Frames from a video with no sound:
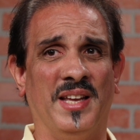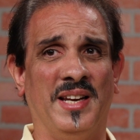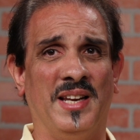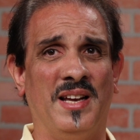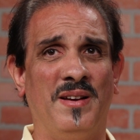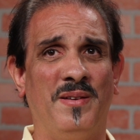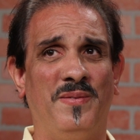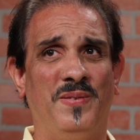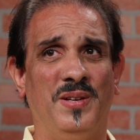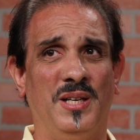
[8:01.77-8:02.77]
I
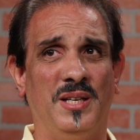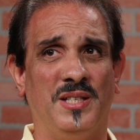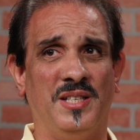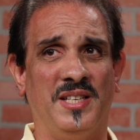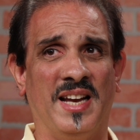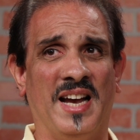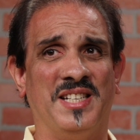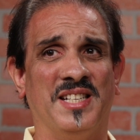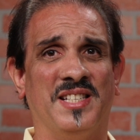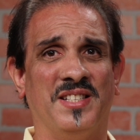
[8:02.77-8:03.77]
love
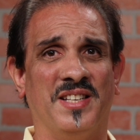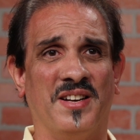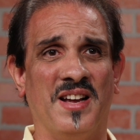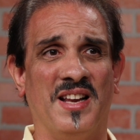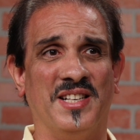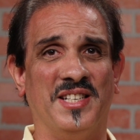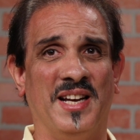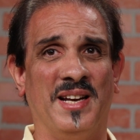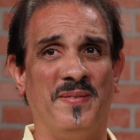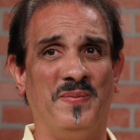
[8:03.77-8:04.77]
gadgets and technology.
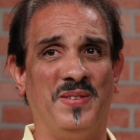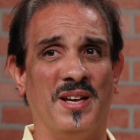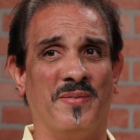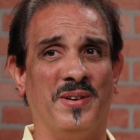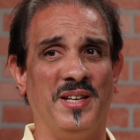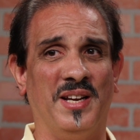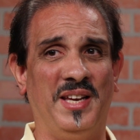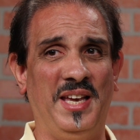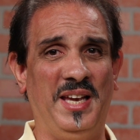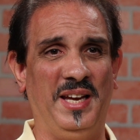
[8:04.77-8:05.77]
I'm definitely a
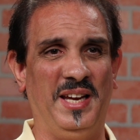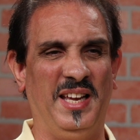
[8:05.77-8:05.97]
geek.